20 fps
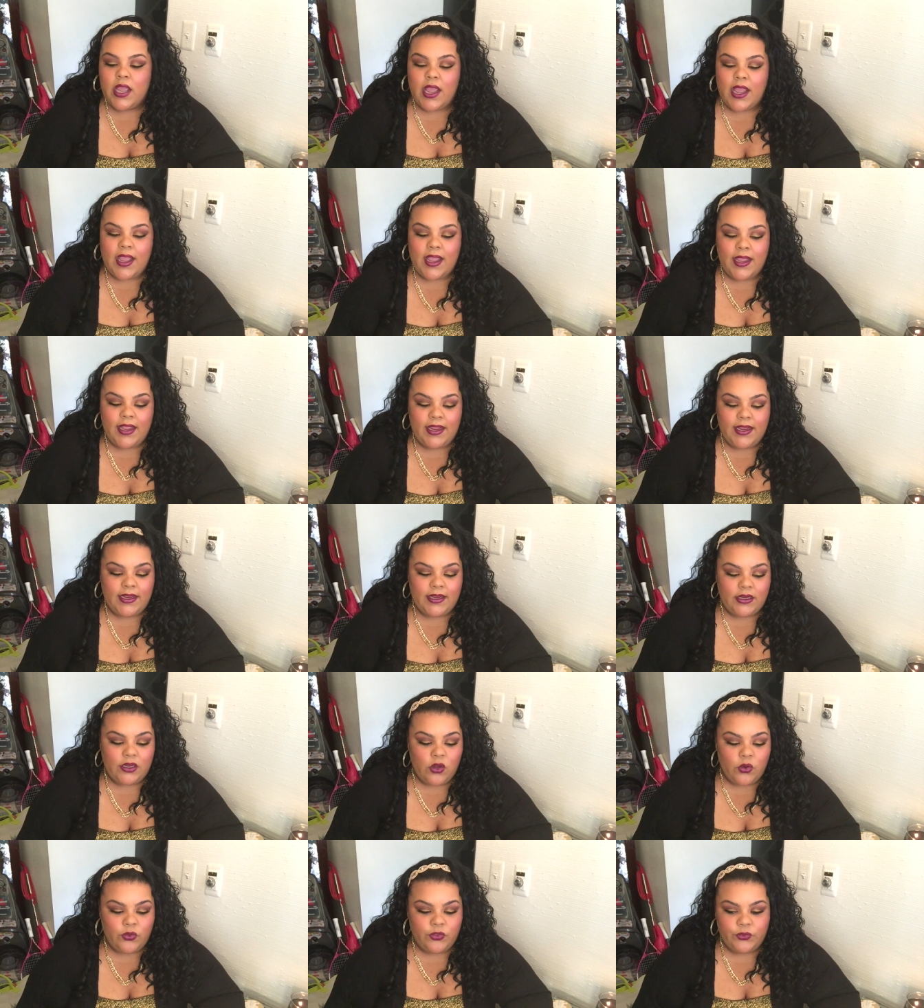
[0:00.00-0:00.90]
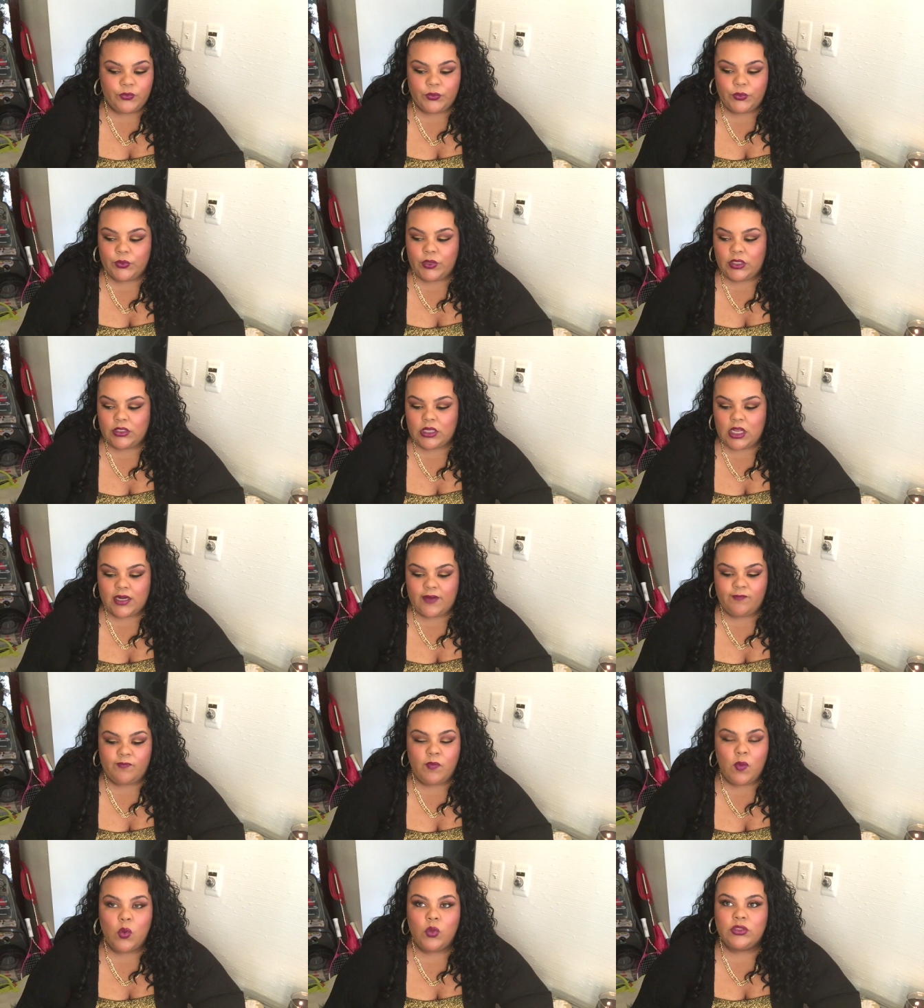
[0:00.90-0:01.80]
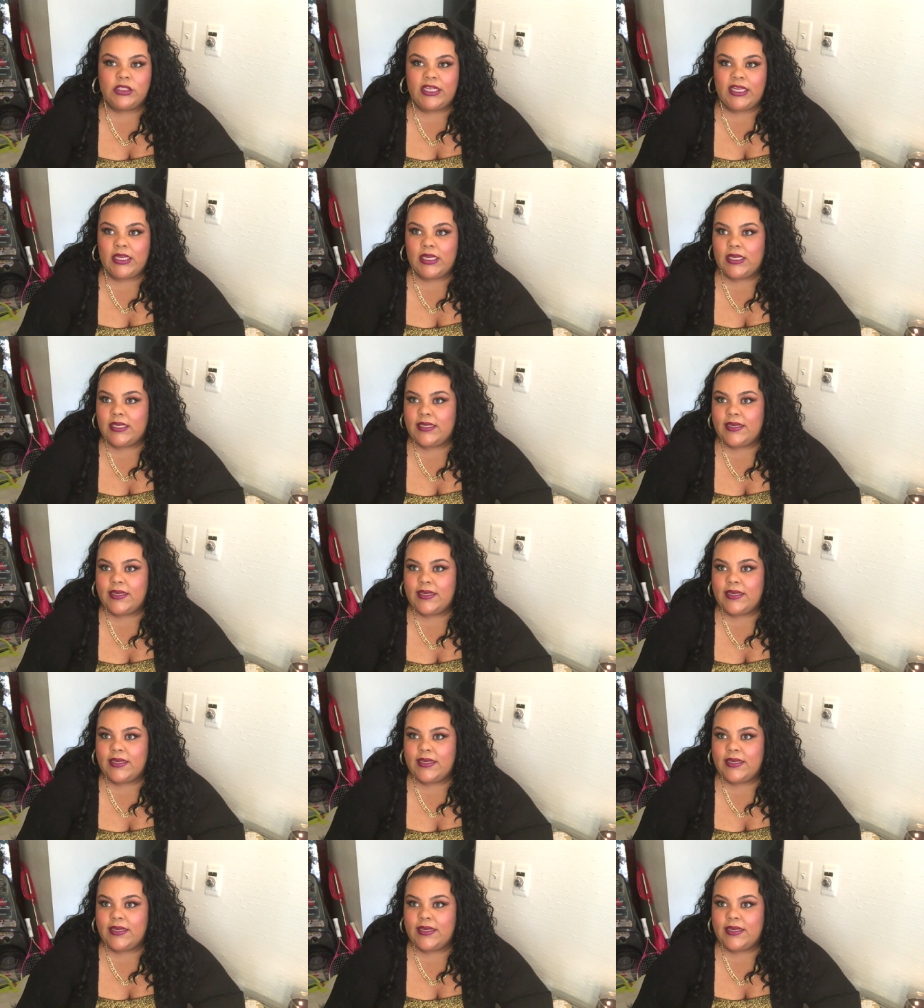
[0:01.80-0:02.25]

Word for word: I go through a lot of molding